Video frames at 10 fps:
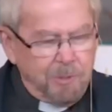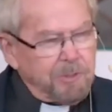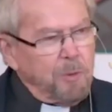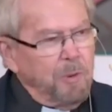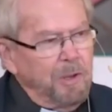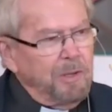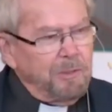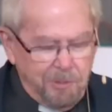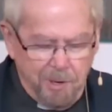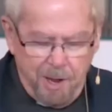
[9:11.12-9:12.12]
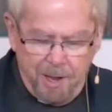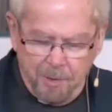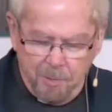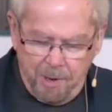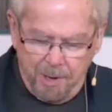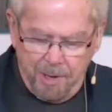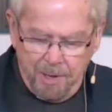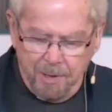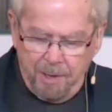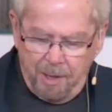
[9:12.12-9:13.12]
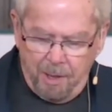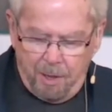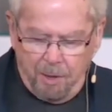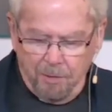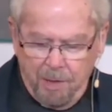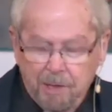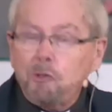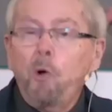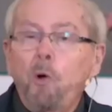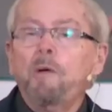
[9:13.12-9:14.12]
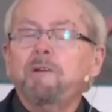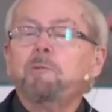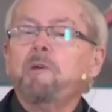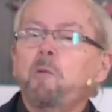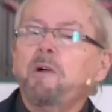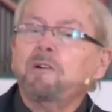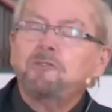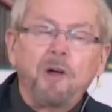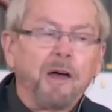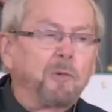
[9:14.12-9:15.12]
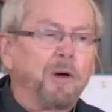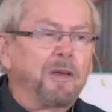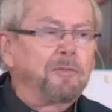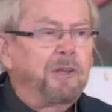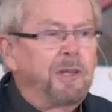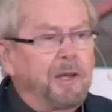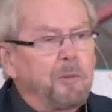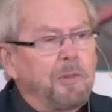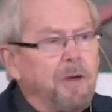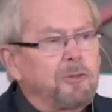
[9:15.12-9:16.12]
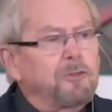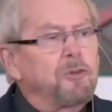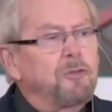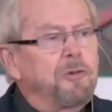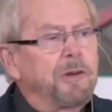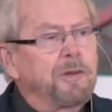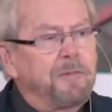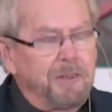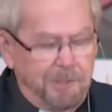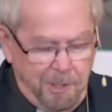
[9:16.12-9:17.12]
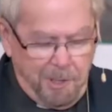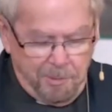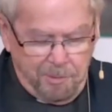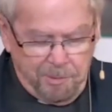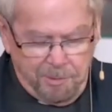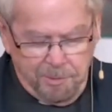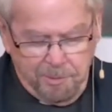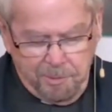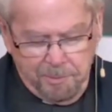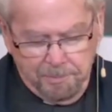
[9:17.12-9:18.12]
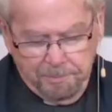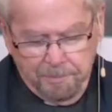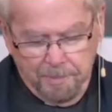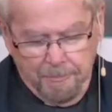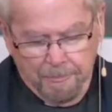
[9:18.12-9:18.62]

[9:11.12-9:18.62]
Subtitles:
It was a well-tried way, it's always been a well-tried way of dealing with those who threaten vested interests.